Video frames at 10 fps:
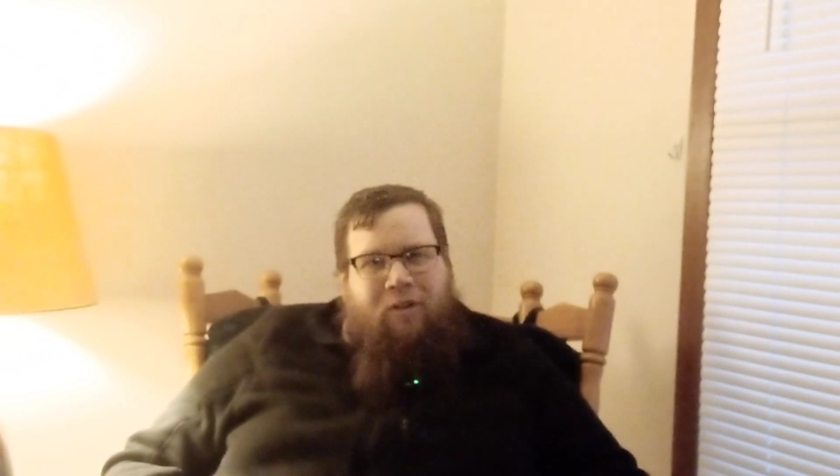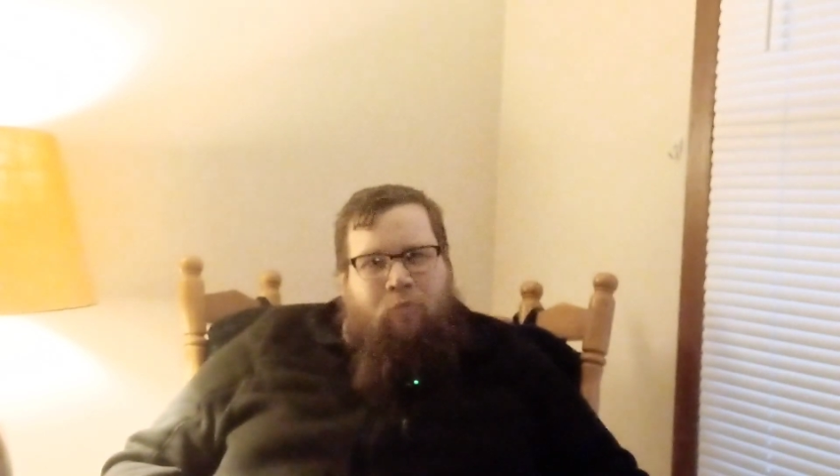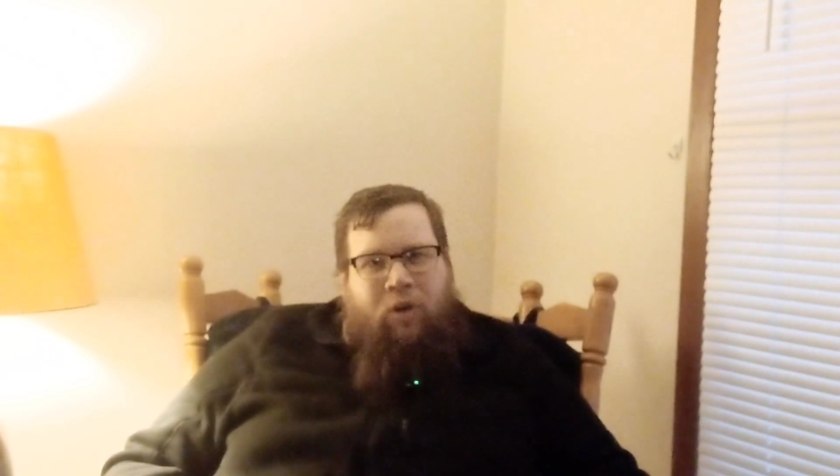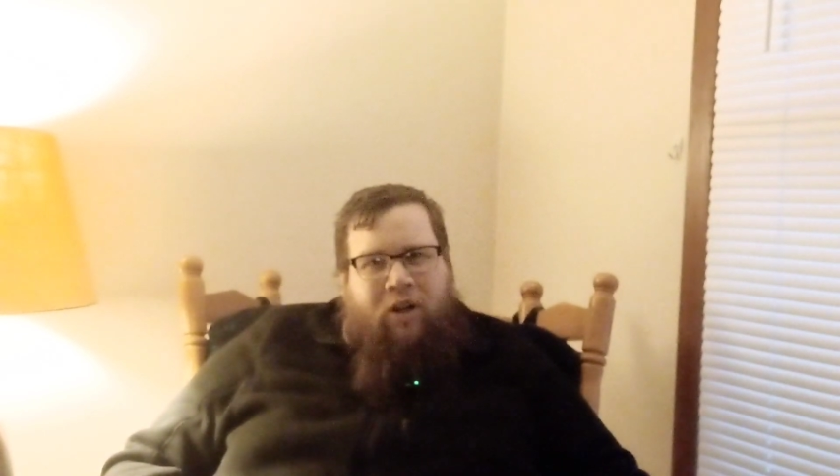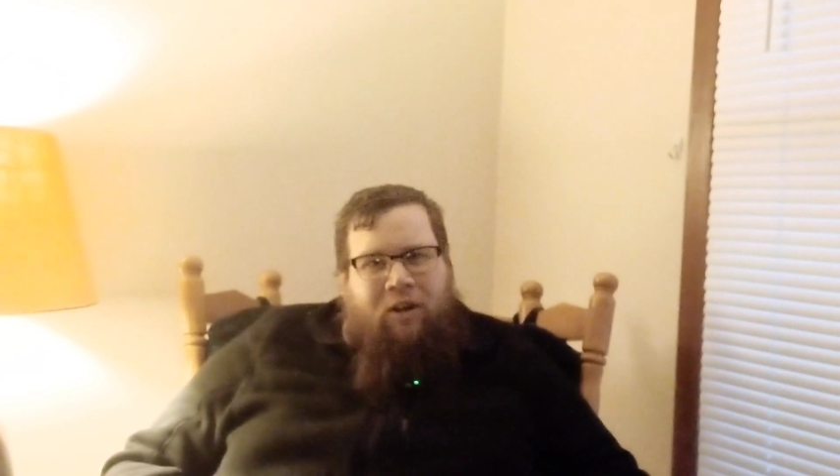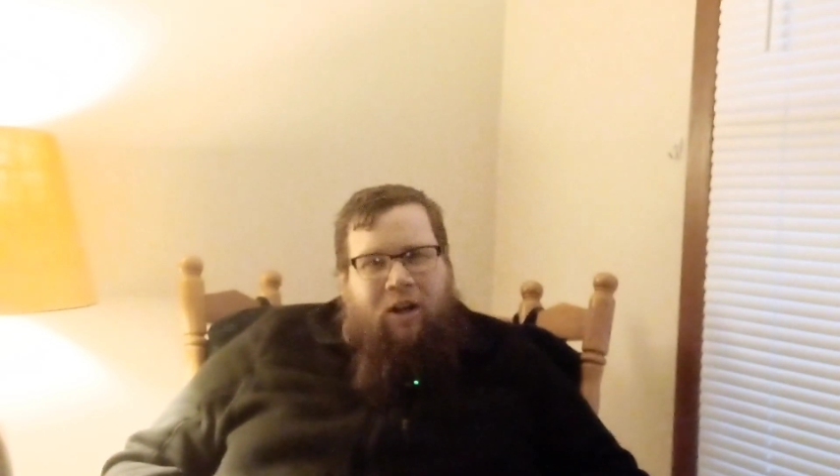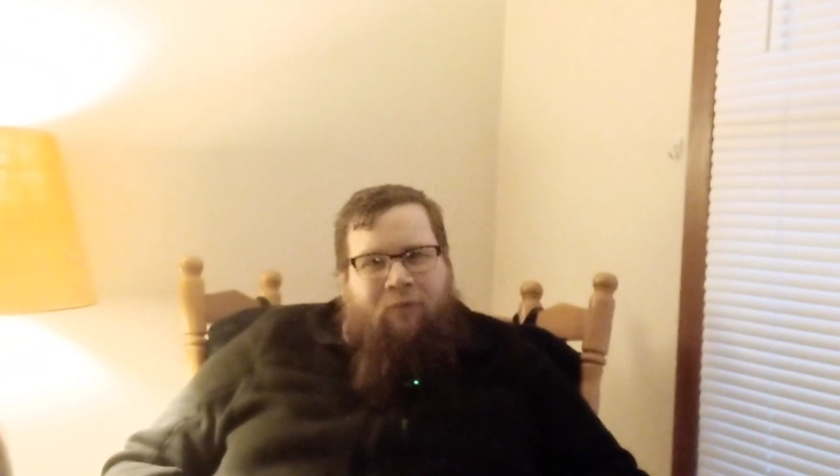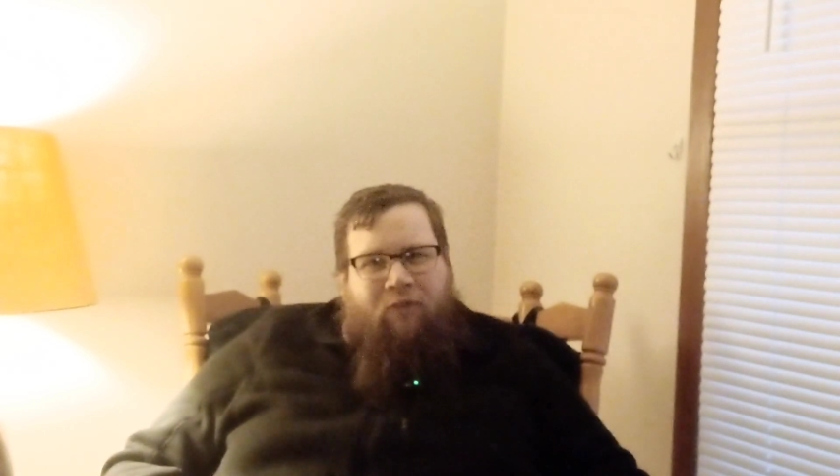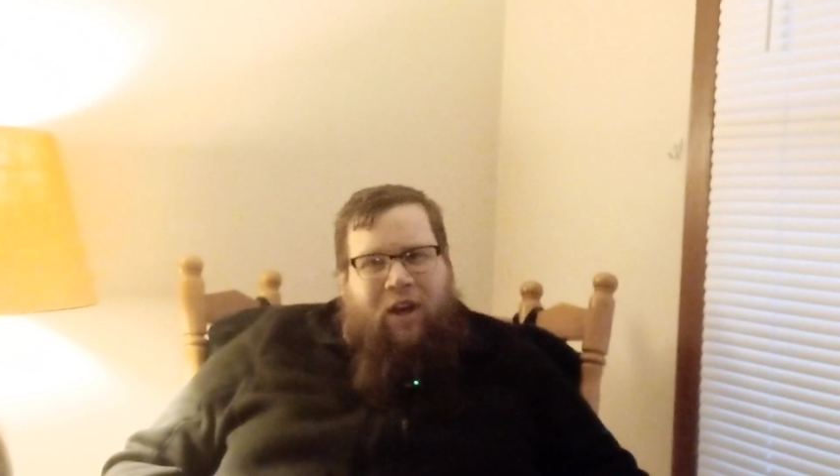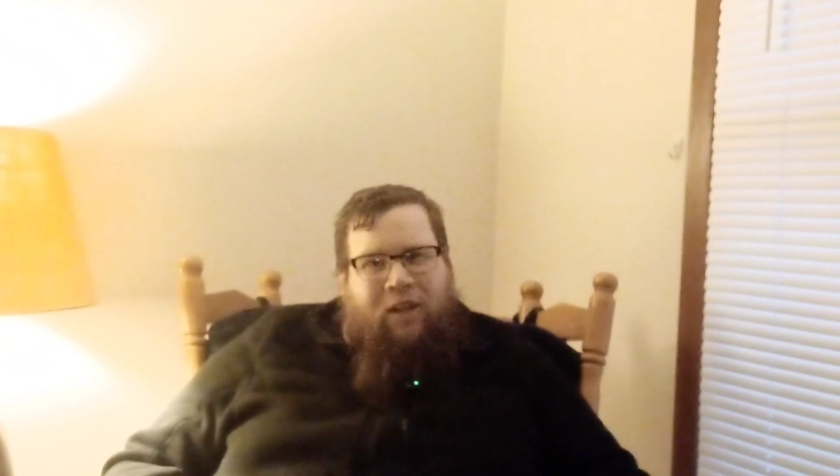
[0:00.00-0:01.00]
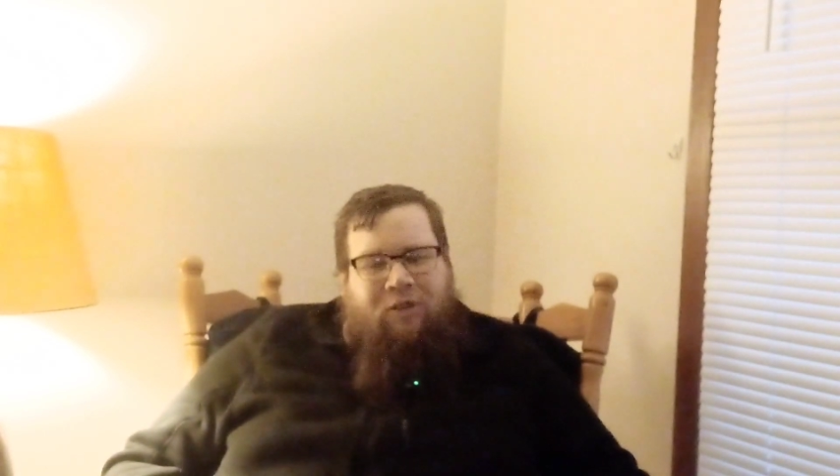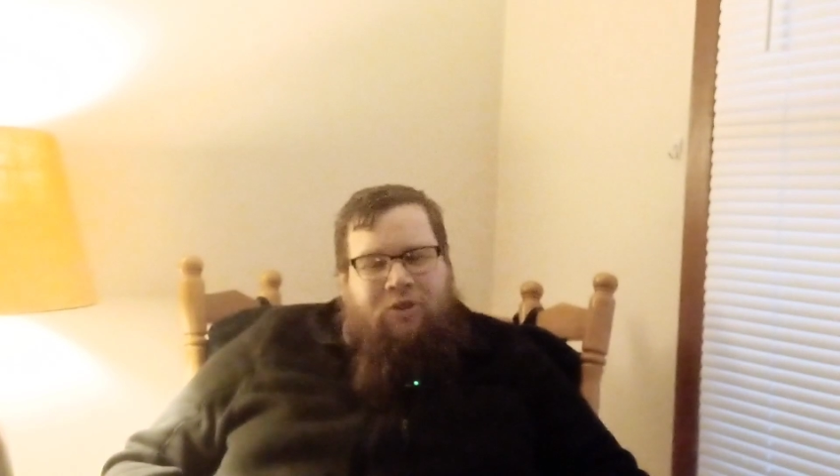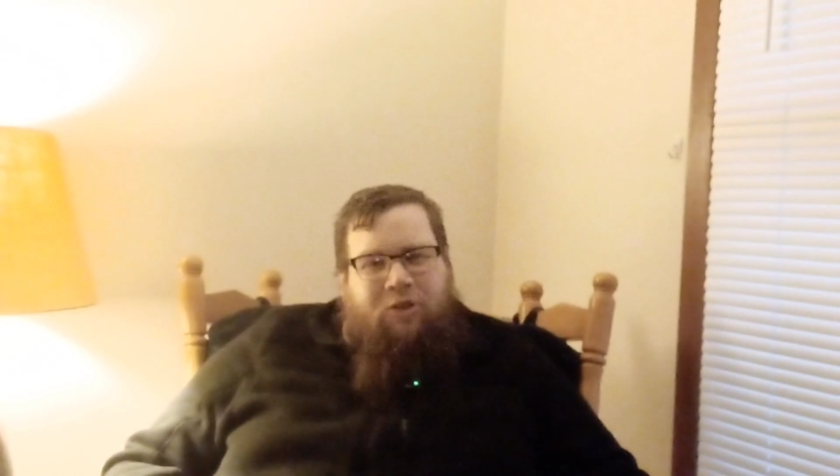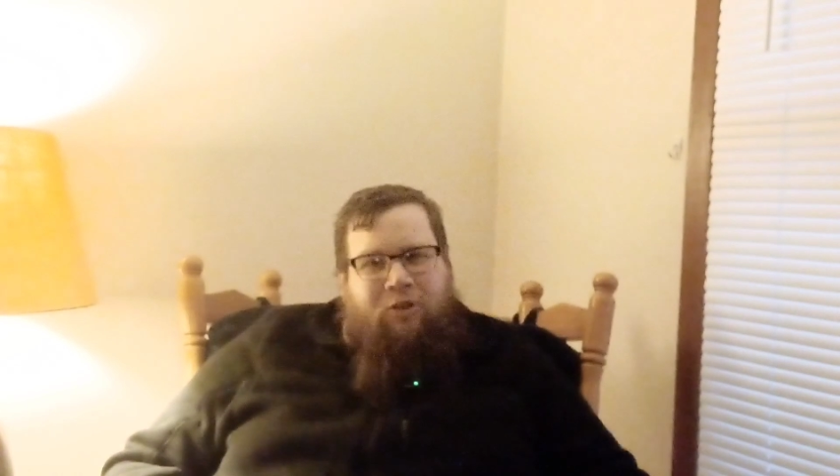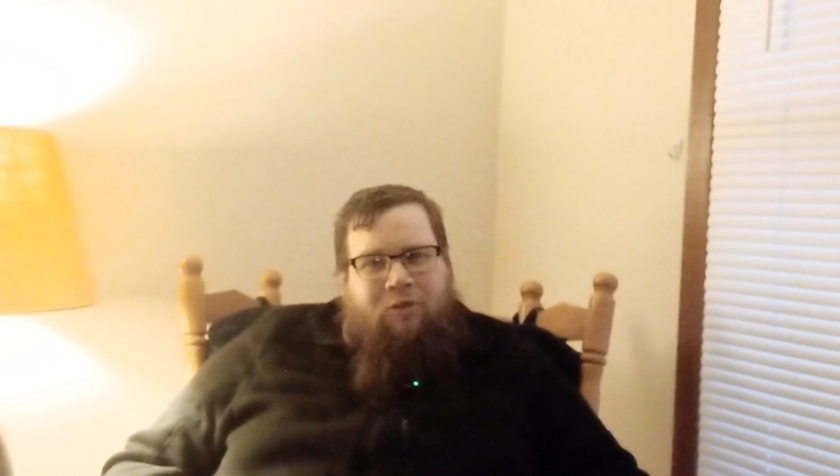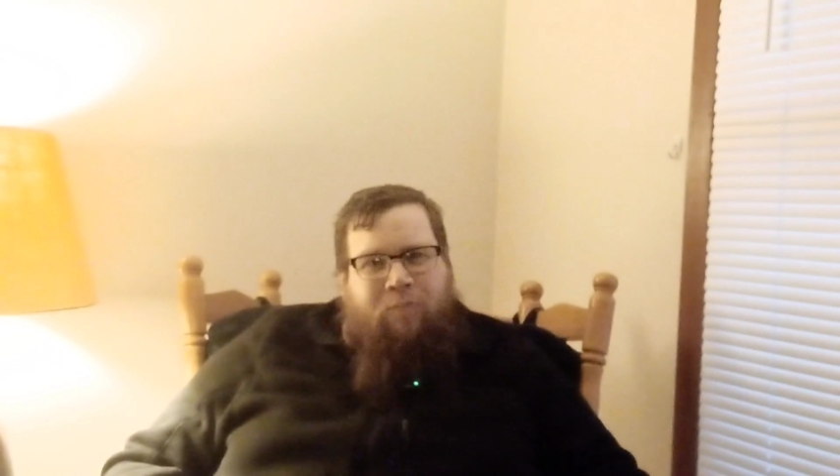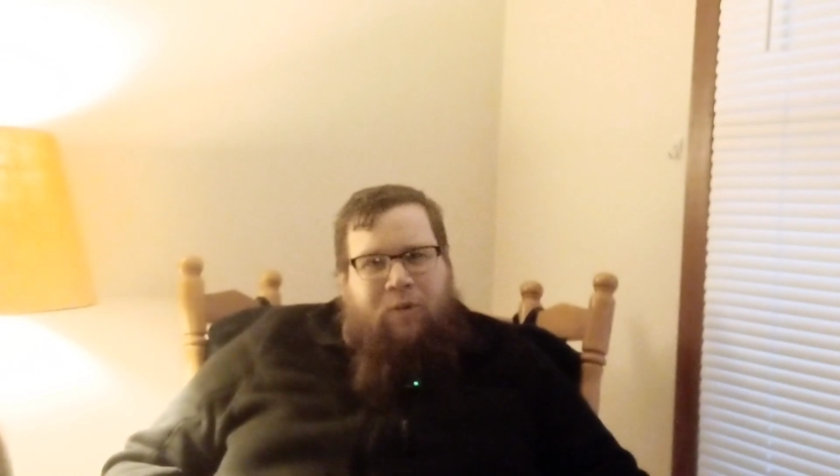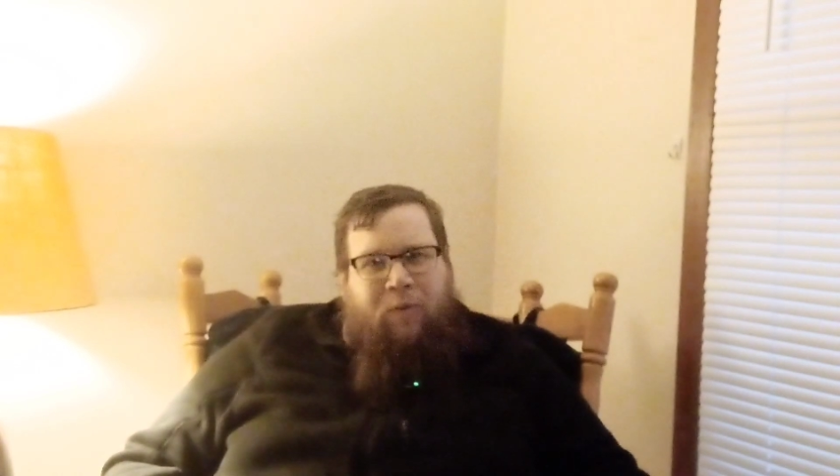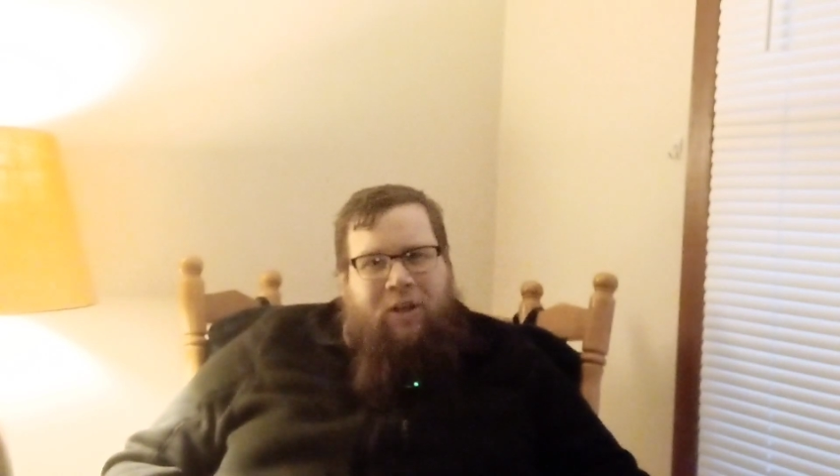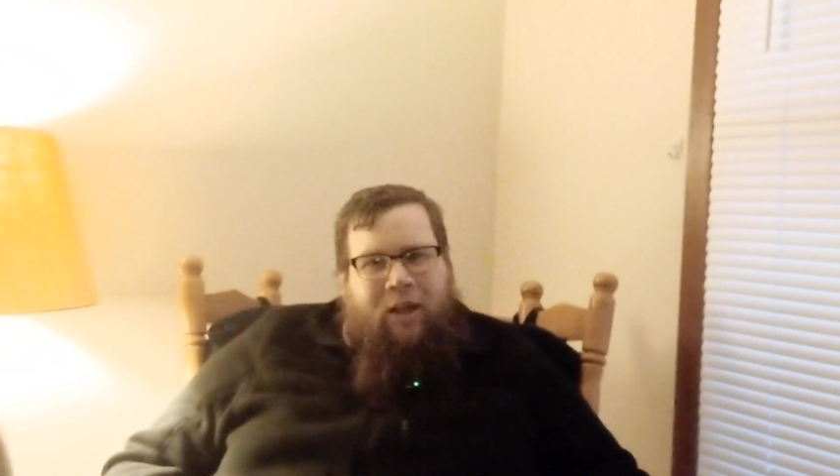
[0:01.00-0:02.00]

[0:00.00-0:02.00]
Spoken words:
where a fight ensues between